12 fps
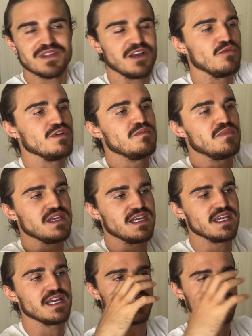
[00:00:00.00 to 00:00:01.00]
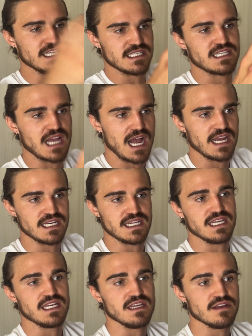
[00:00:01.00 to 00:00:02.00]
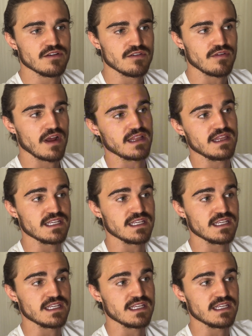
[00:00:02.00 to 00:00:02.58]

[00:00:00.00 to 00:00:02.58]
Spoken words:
It would be this IDE, right?